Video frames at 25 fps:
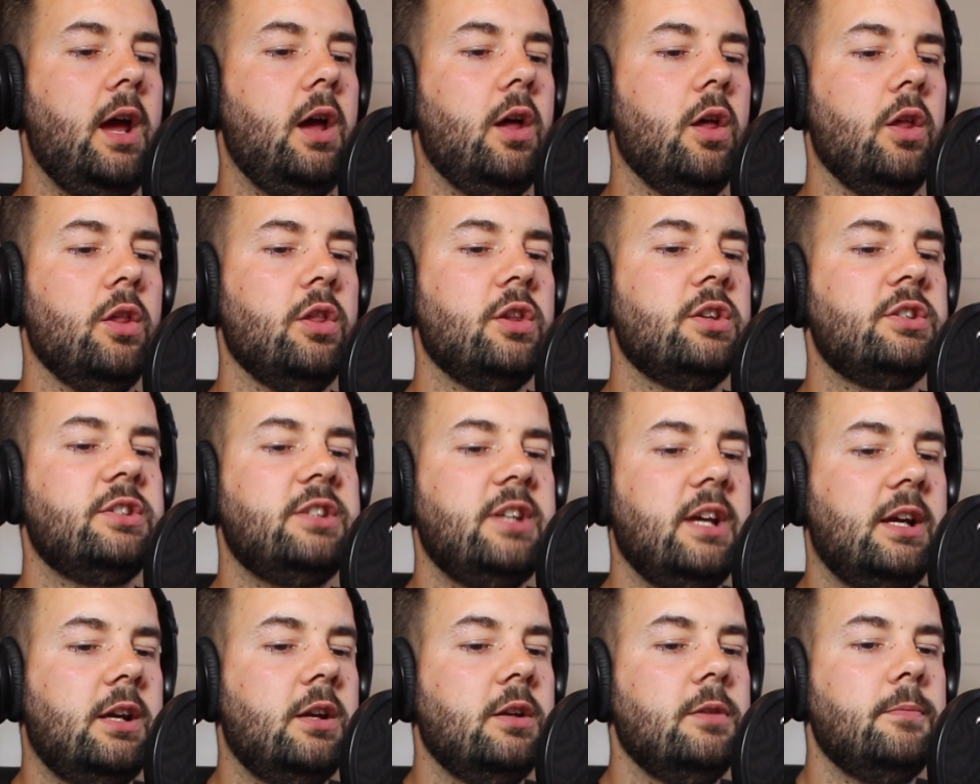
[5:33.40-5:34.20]
on the
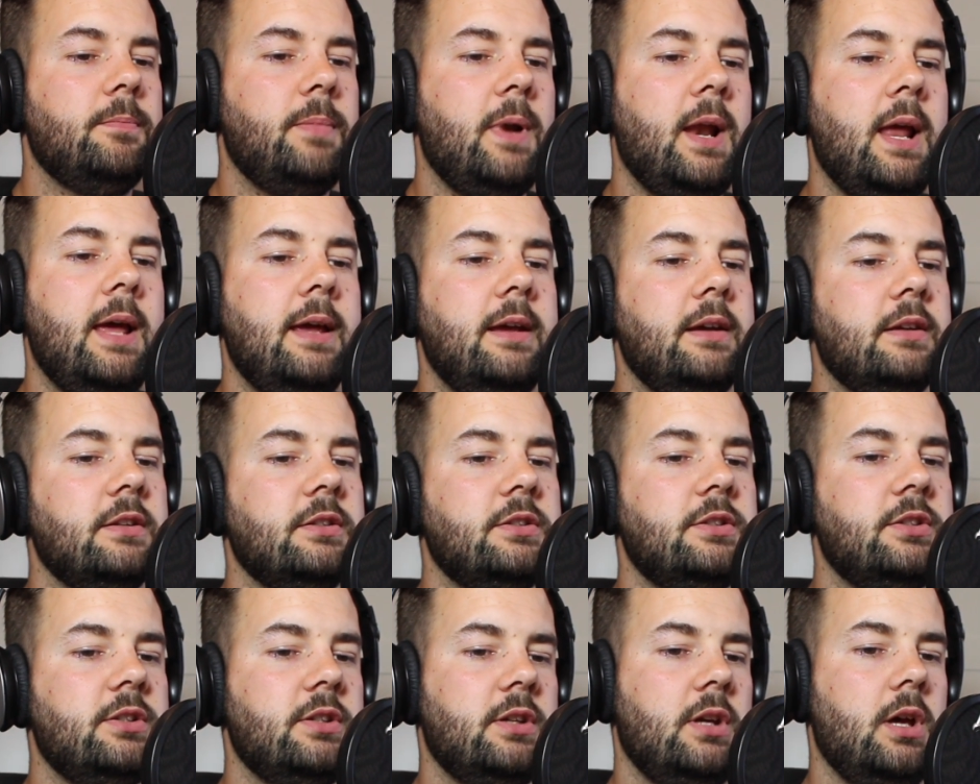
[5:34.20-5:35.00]
second
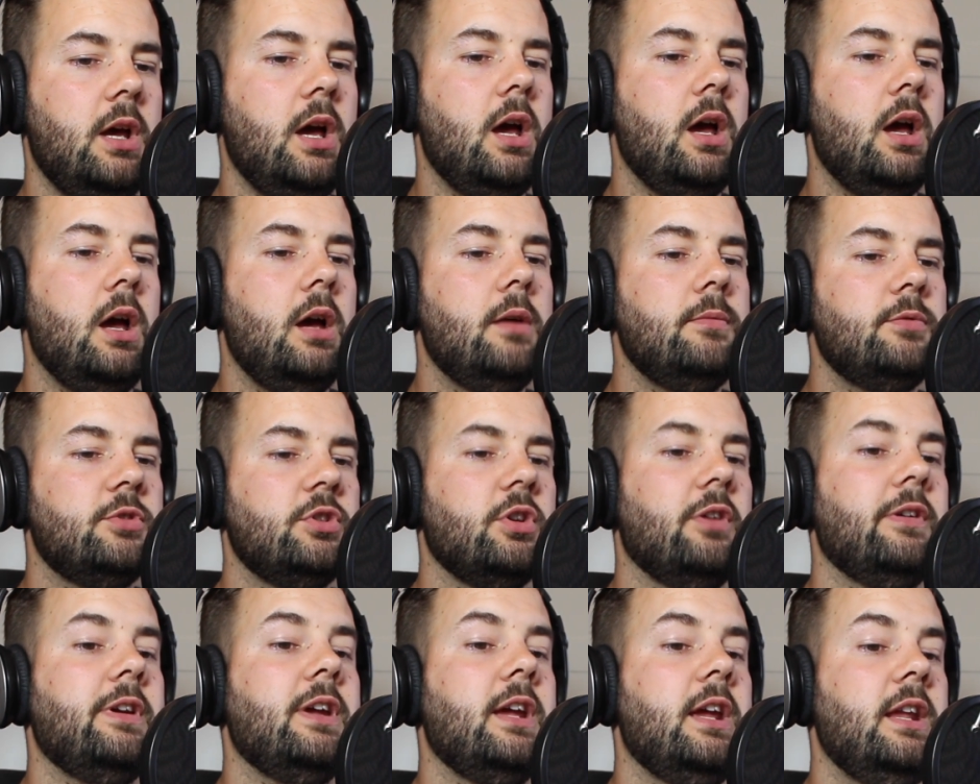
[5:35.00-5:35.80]
player's,
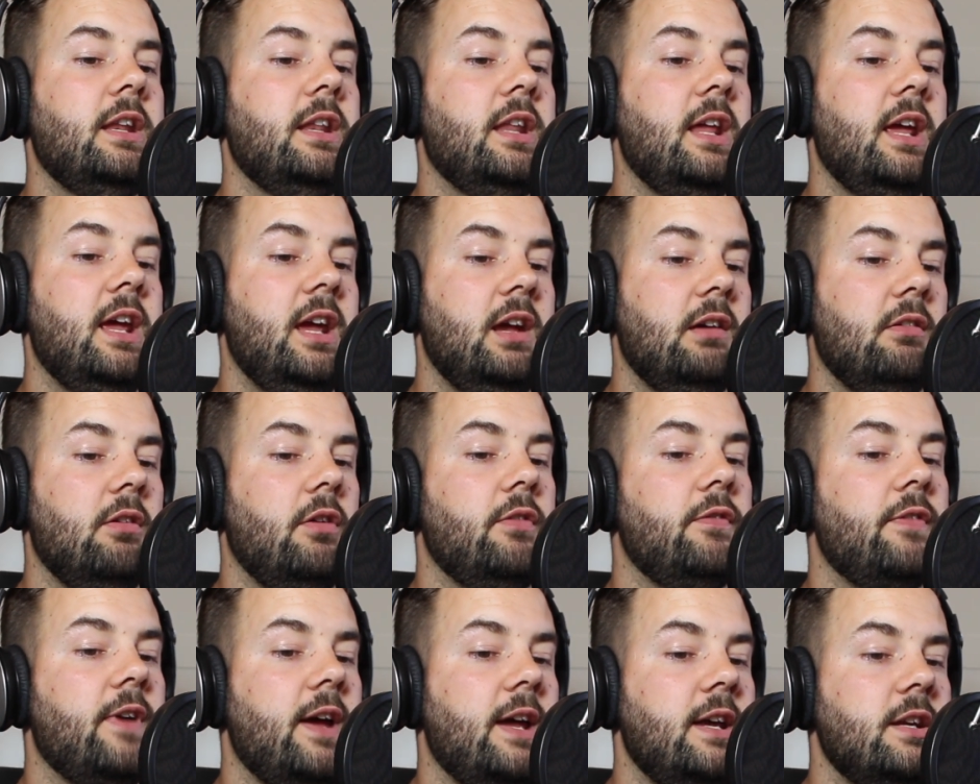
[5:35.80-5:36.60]
in the
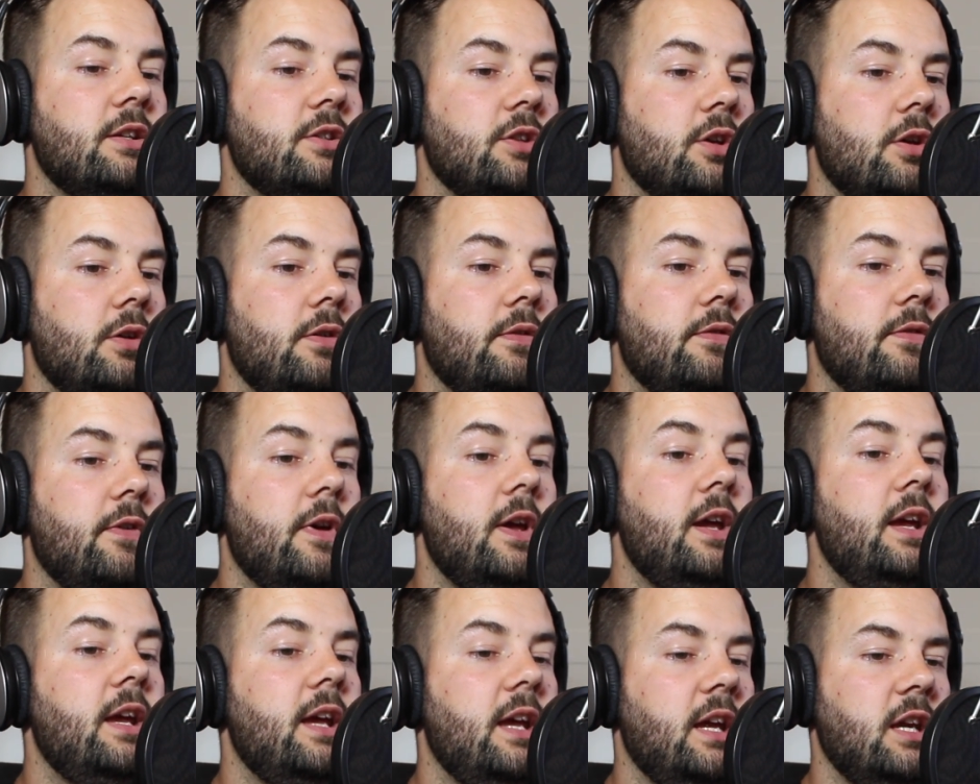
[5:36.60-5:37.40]
hero phase of
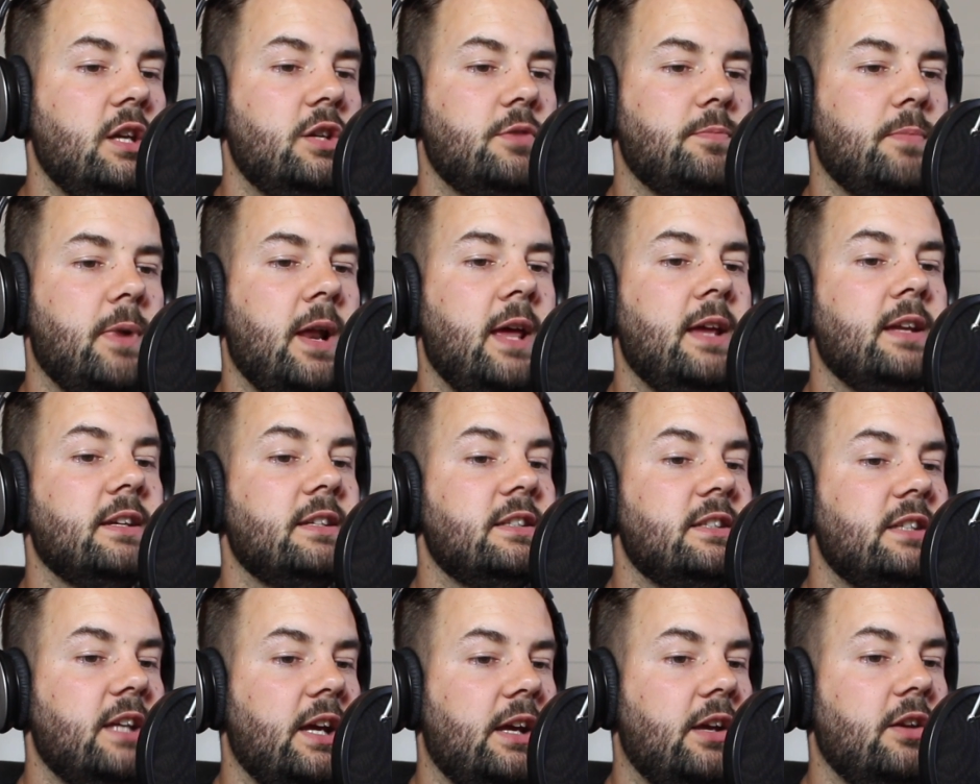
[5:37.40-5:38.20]
each
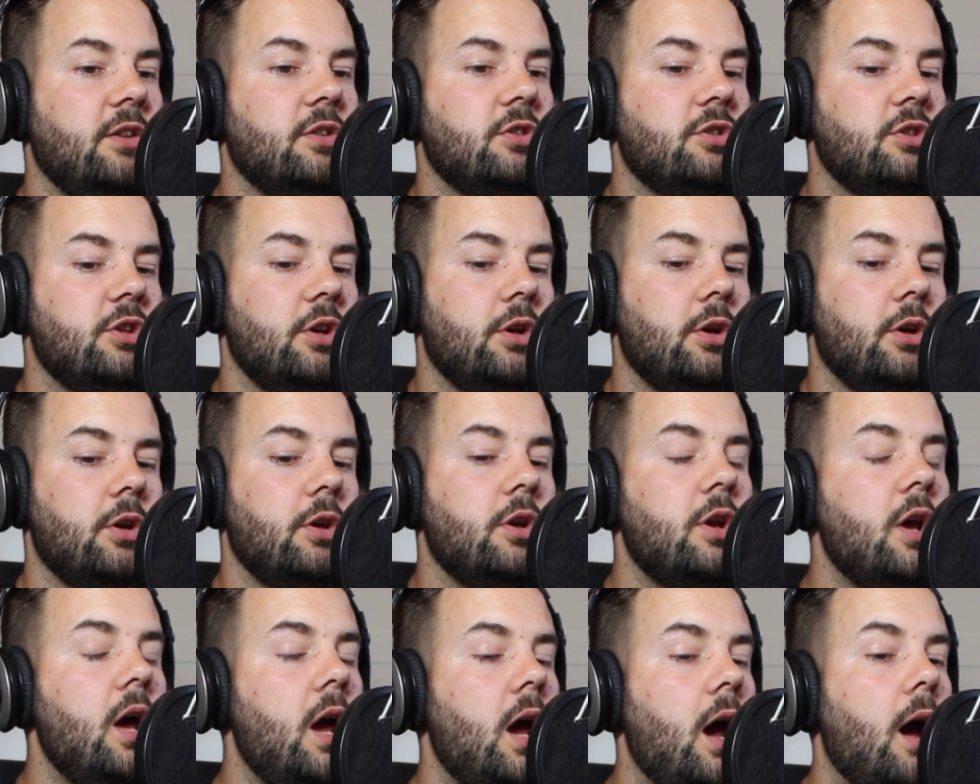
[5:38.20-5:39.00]
player's second
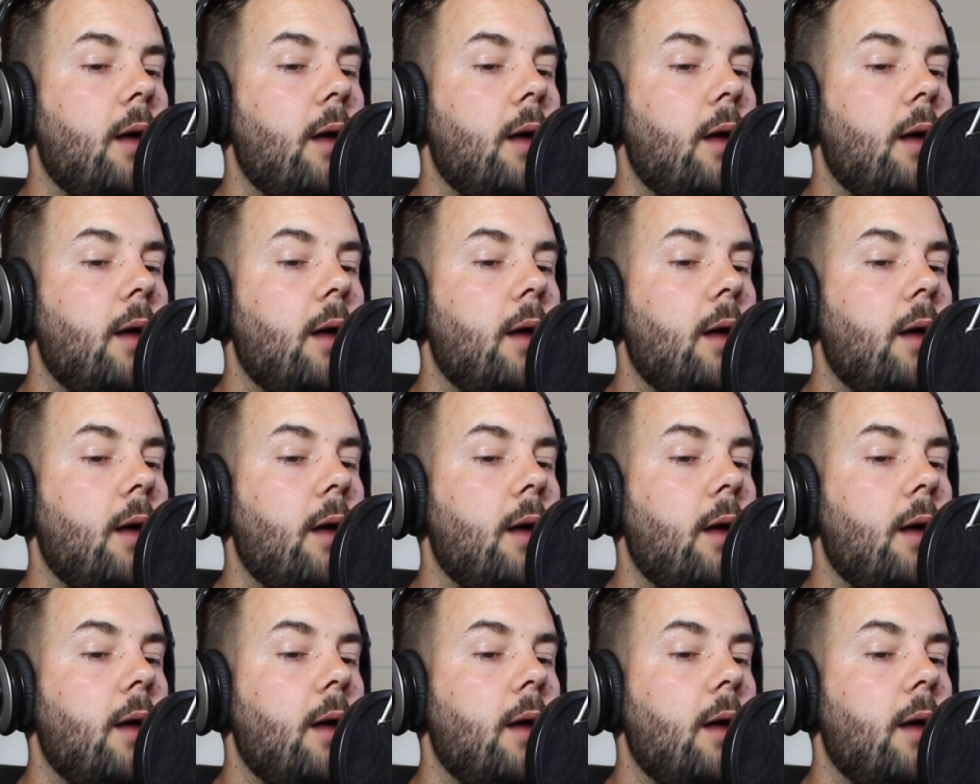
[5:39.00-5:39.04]
turn,